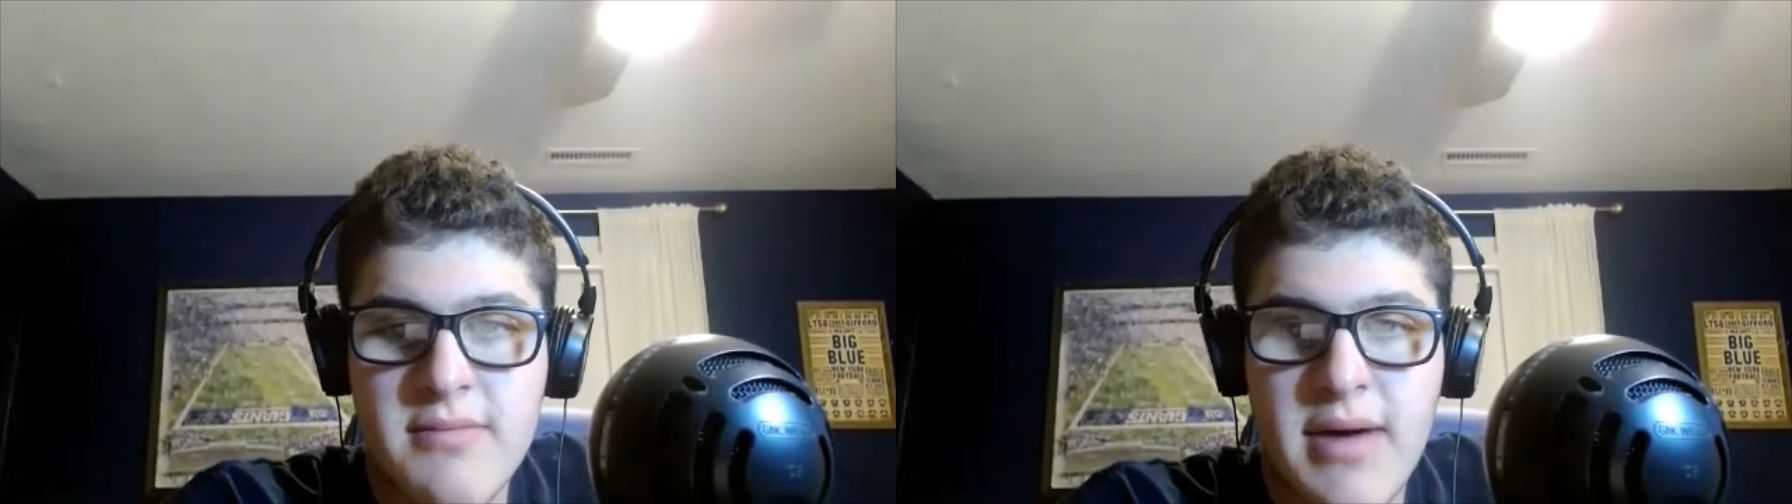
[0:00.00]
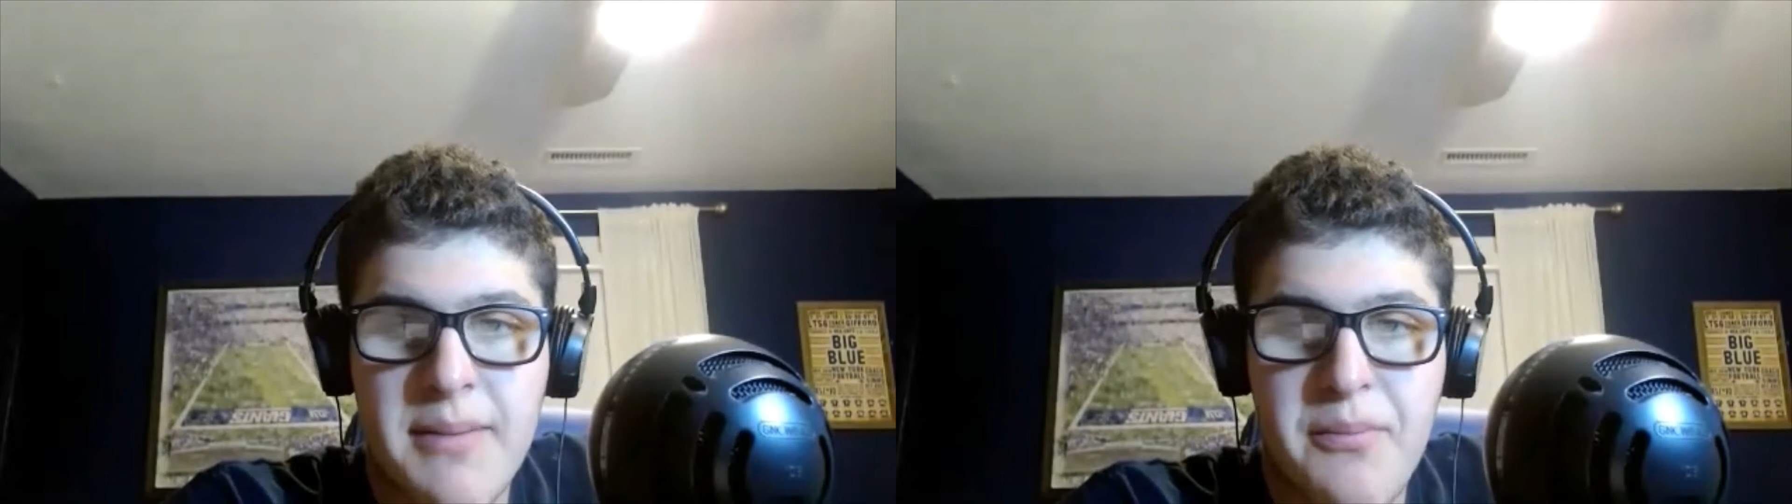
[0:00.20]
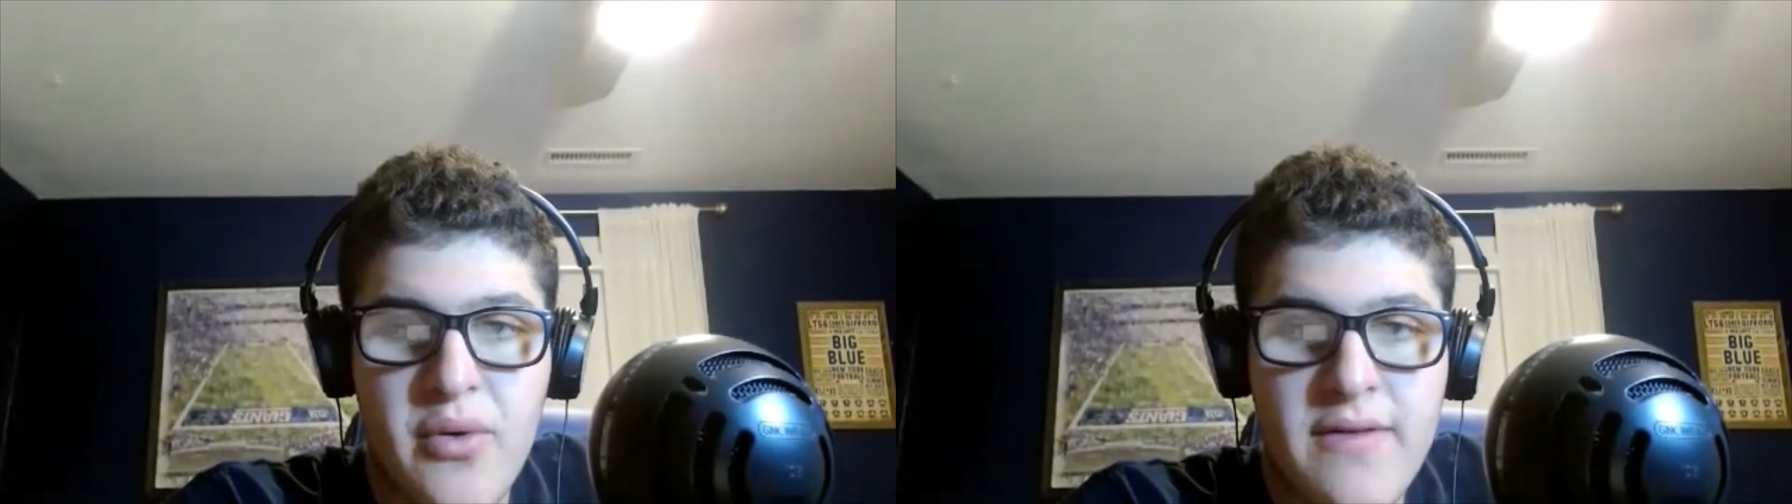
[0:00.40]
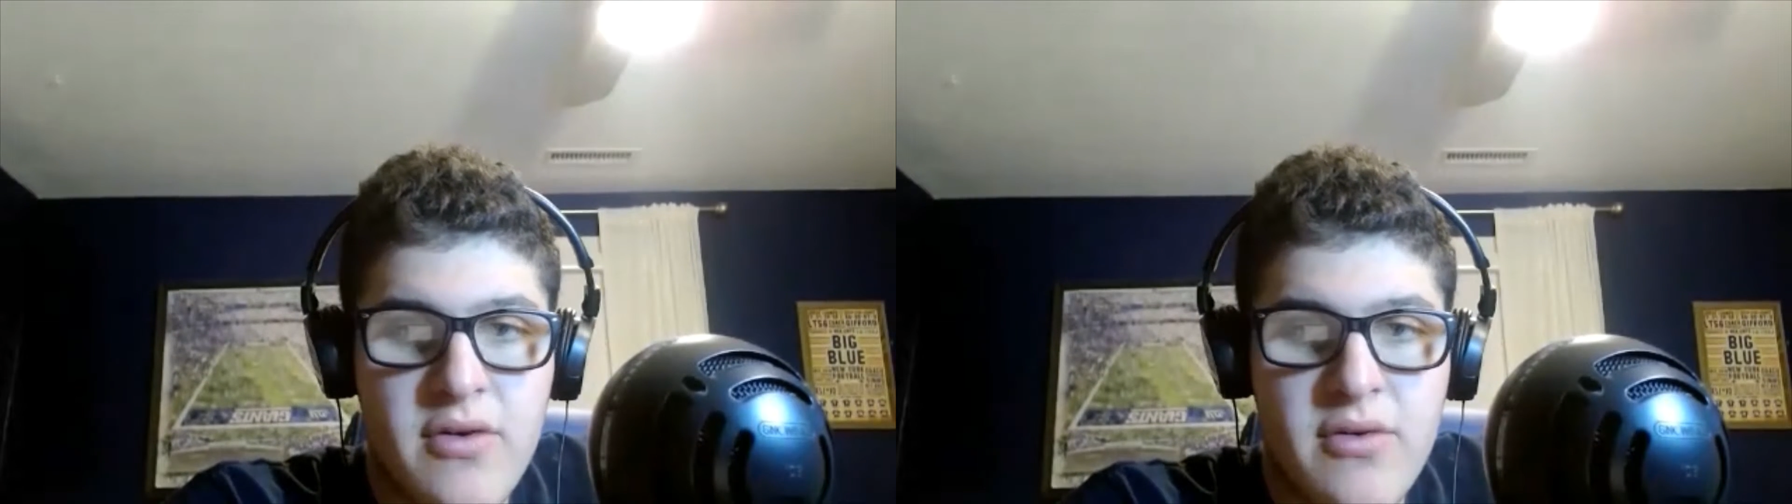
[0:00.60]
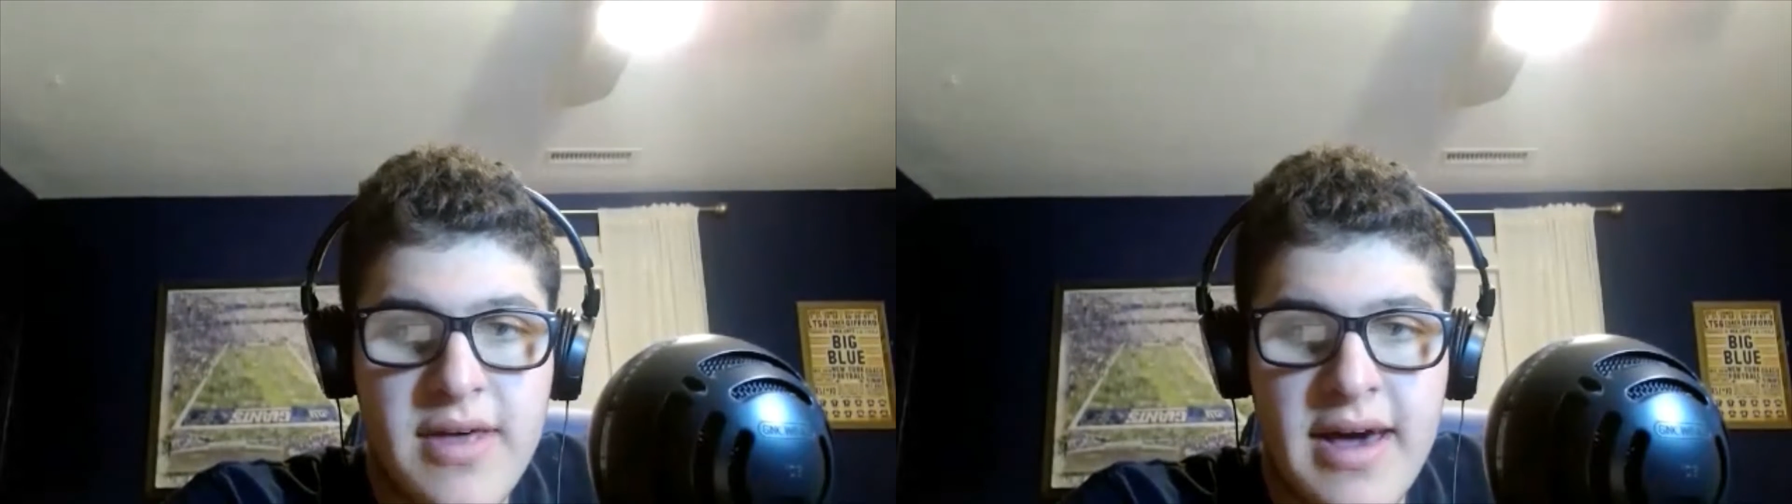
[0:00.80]
in my
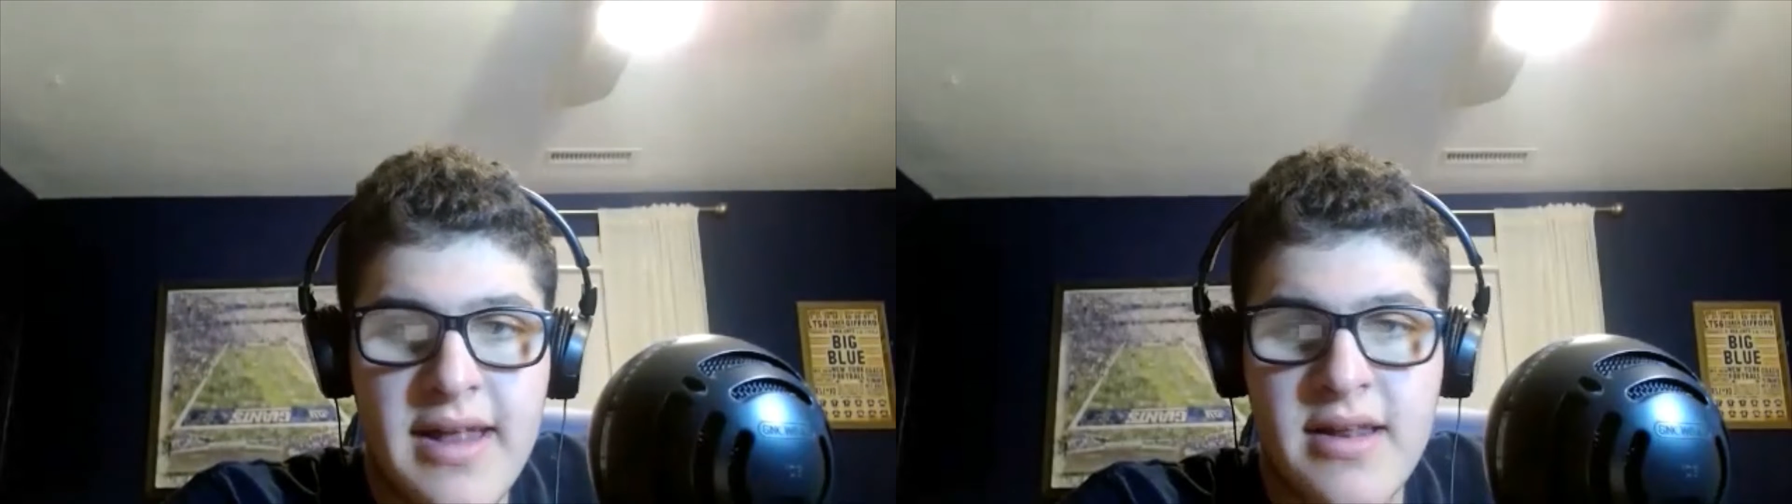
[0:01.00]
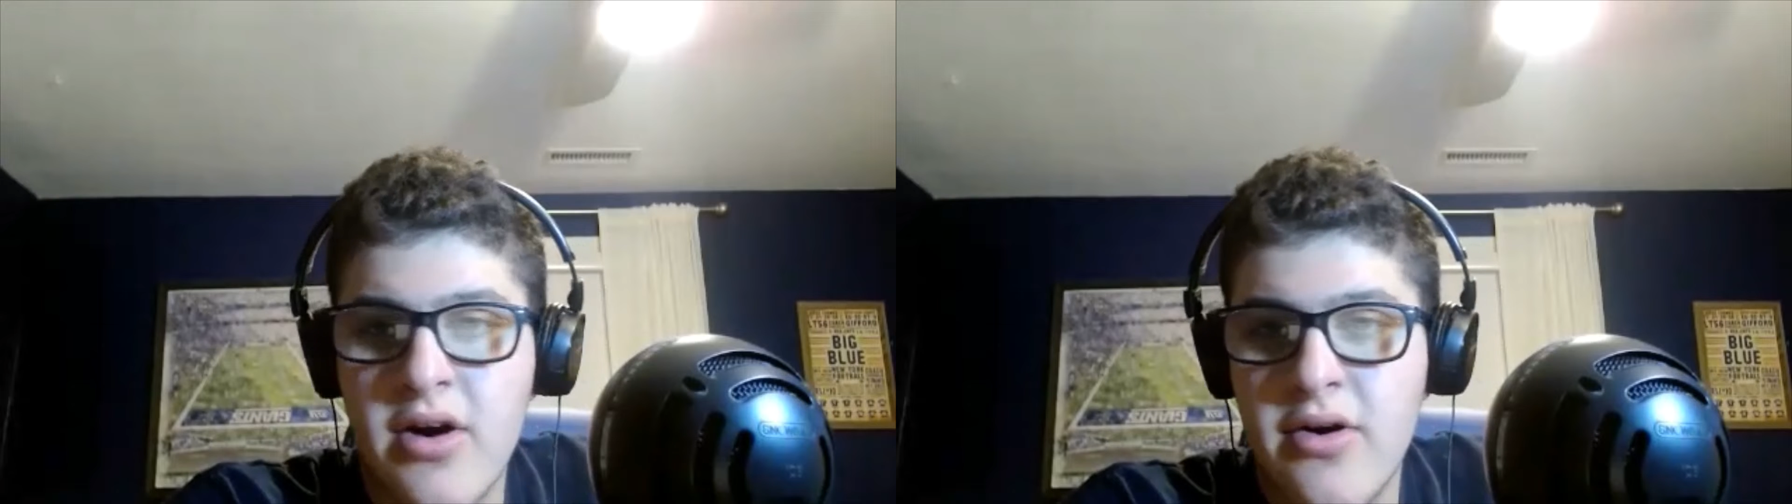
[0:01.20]
preview that,